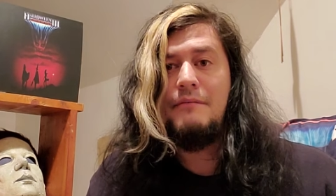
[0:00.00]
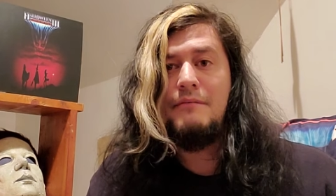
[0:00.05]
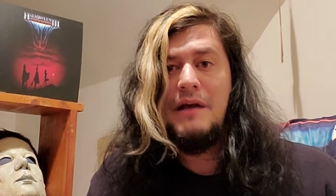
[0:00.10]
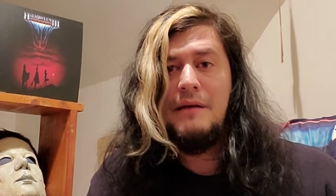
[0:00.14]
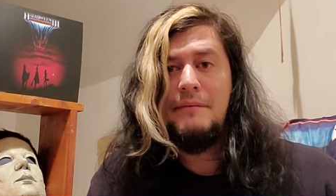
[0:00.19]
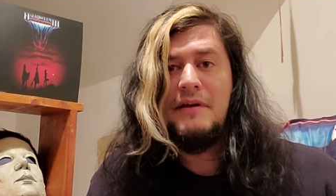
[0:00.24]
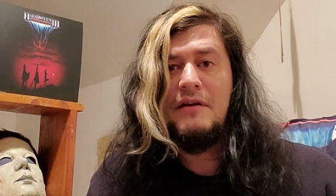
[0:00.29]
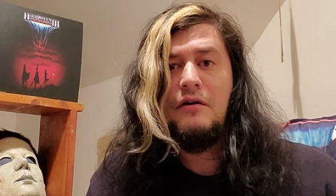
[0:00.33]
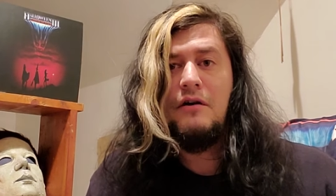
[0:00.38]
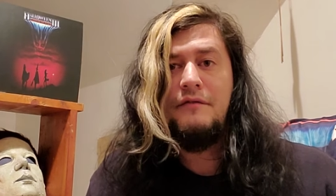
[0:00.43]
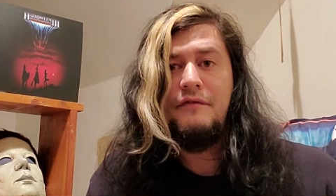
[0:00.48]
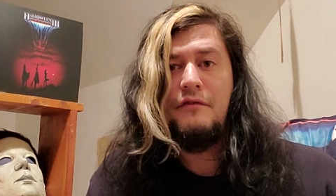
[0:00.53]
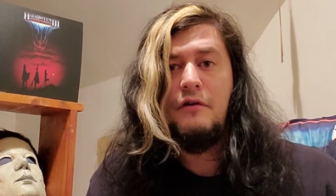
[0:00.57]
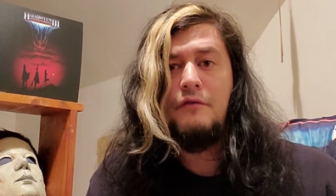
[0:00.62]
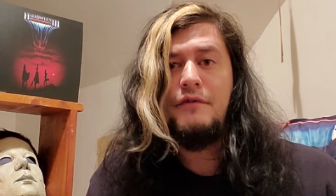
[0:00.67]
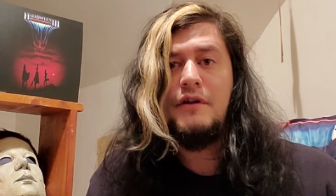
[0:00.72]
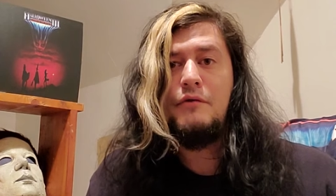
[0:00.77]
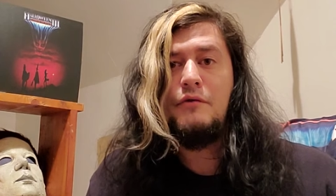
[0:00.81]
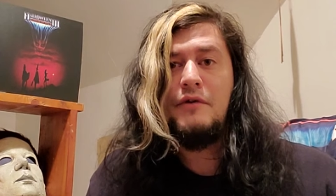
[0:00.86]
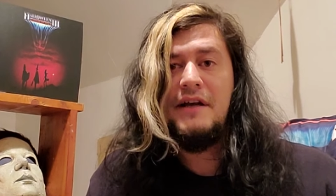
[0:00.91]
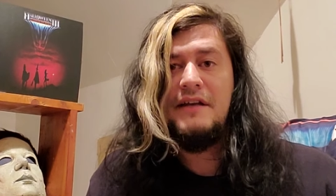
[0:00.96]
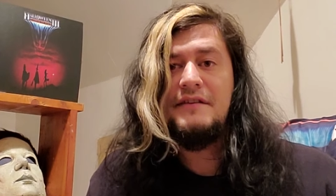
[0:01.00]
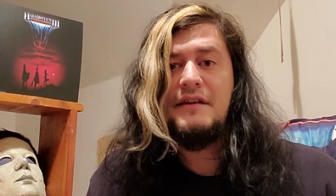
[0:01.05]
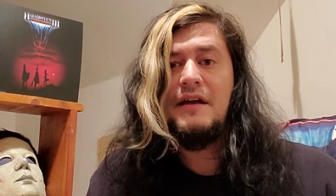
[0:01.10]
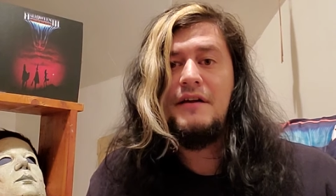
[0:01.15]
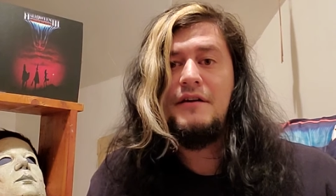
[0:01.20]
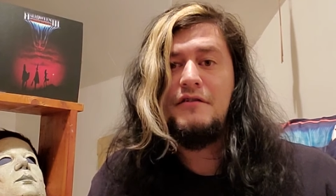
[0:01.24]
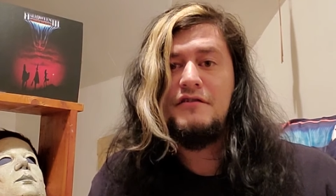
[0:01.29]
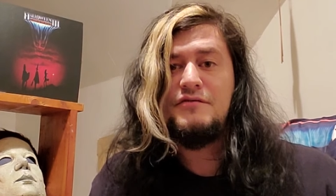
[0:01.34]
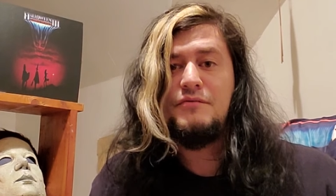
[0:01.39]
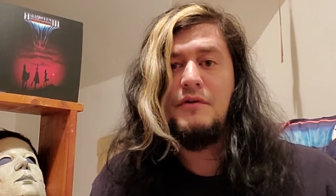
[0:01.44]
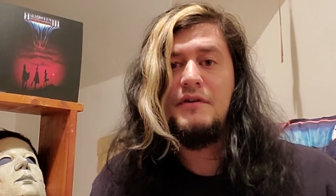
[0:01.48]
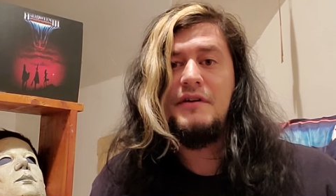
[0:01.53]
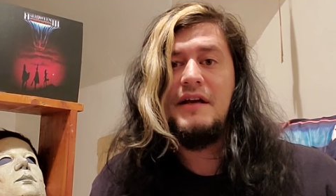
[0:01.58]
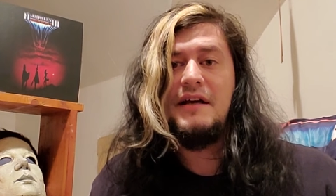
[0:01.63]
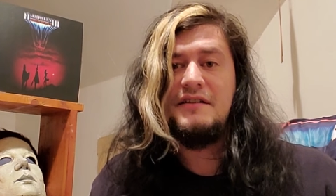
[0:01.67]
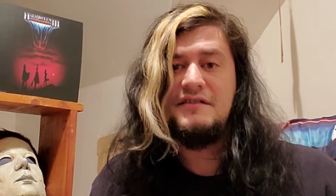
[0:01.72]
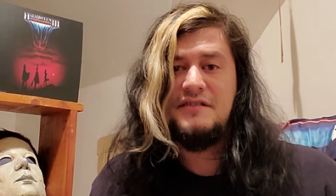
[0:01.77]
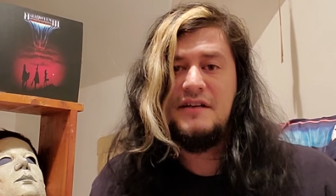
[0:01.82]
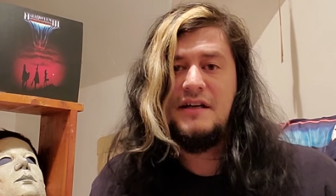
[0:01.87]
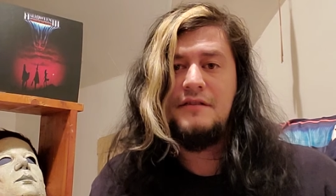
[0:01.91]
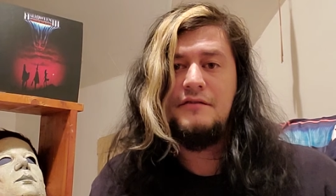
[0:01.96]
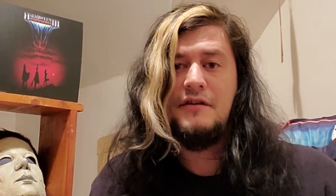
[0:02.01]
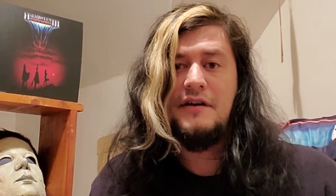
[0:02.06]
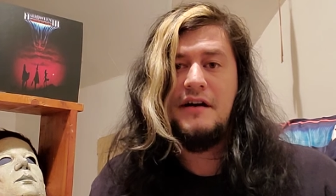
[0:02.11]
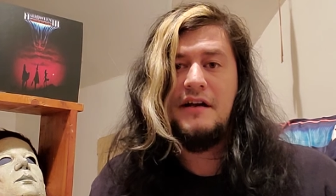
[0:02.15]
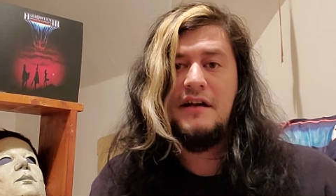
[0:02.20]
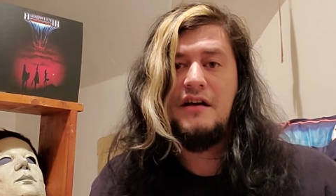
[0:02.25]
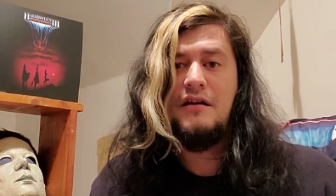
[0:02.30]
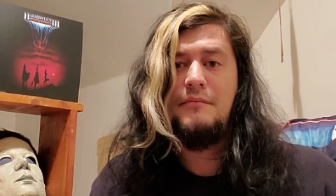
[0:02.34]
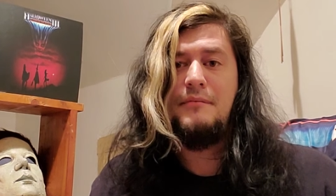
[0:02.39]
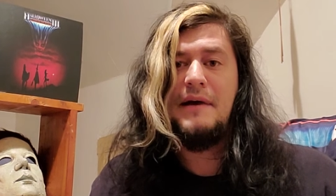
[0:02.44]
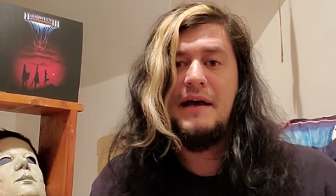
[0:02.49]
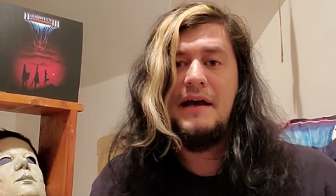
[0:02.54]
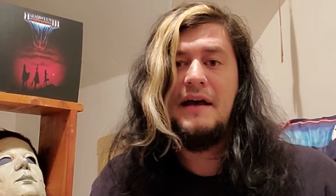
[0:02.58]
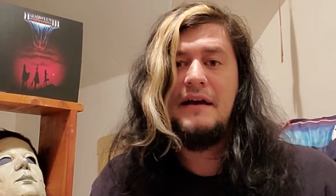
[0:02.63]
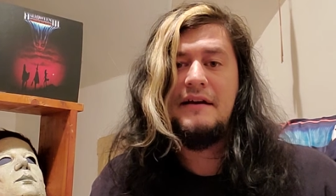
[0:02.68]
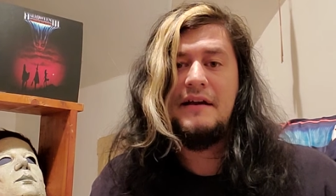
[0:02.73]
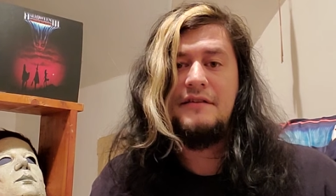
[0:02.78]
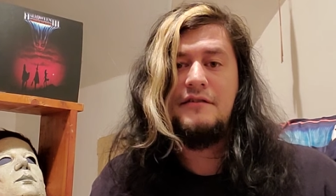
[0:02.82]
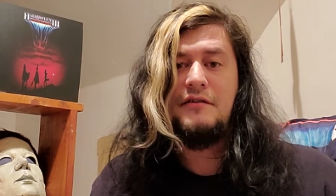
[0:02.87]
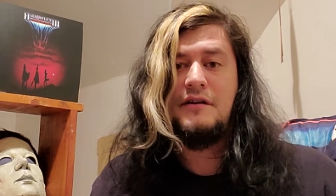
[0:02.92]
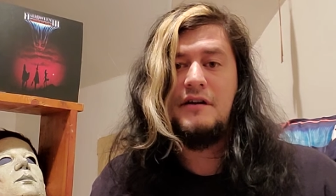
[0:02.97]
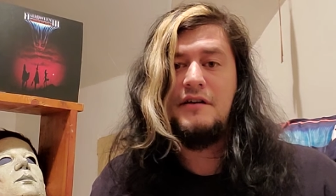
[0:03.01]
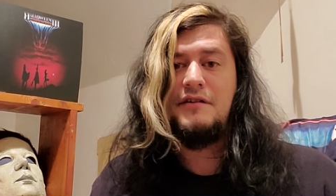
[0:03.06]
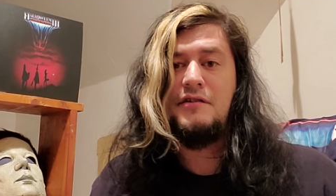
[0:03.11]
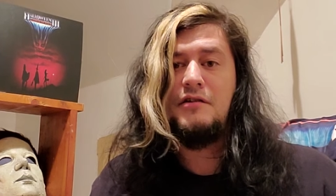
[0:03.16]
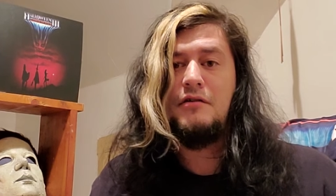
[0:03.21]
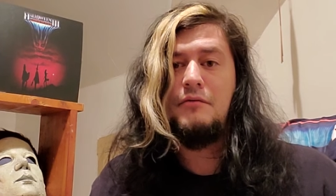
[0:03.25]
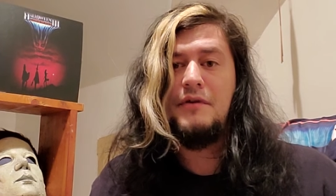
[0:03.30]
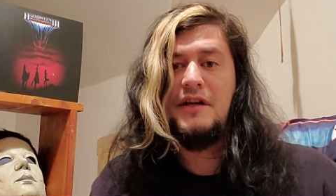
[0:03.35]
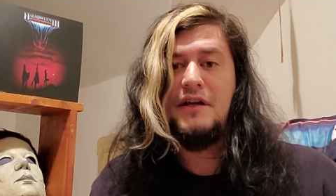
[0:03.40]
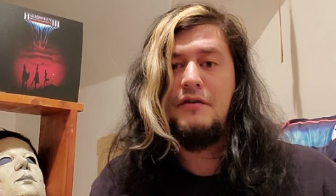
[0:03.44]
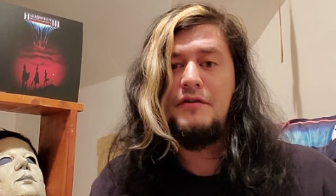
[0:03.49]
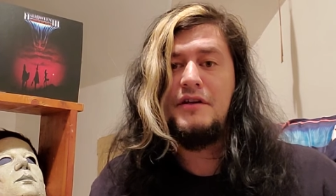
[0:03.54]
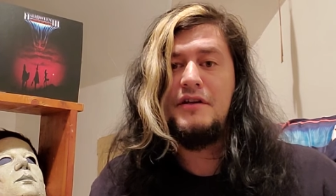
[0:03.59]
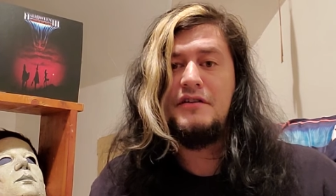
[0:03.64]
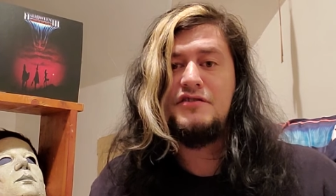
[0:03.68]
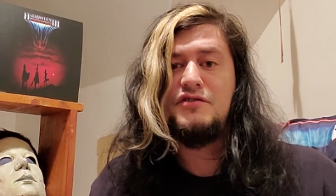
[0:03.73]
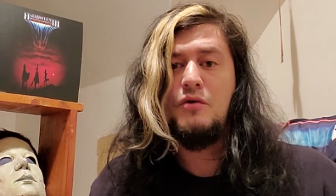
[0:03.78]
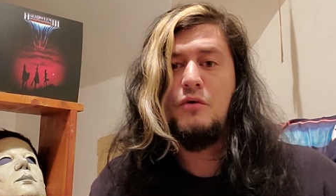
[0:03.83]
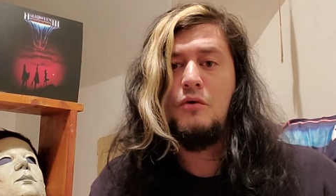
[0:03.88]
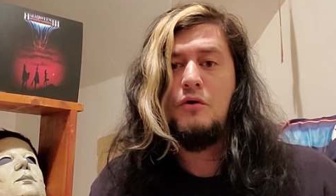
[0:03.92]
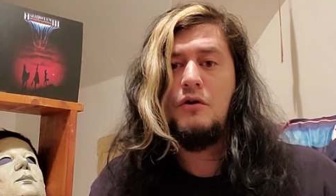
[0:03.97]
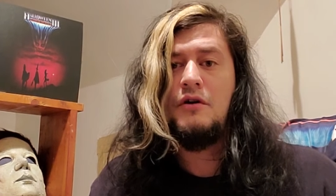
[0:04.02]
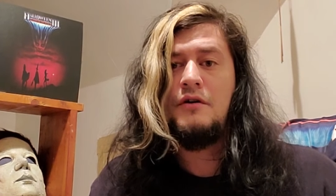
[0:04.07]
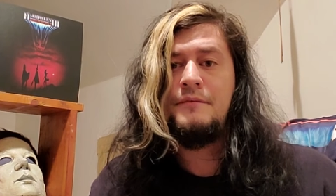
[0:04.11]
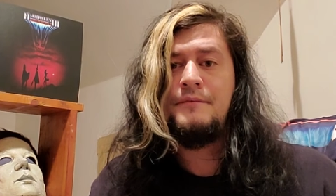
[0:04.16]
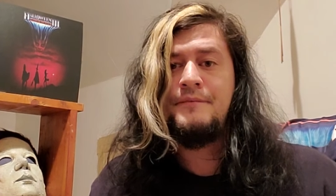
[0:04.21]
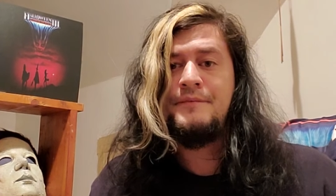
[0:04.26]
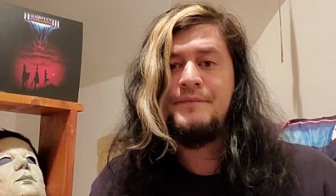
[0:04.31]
Maybe hopefully we'll get that news one day, Satan. They're going to come back and they're going to do a reunion tour,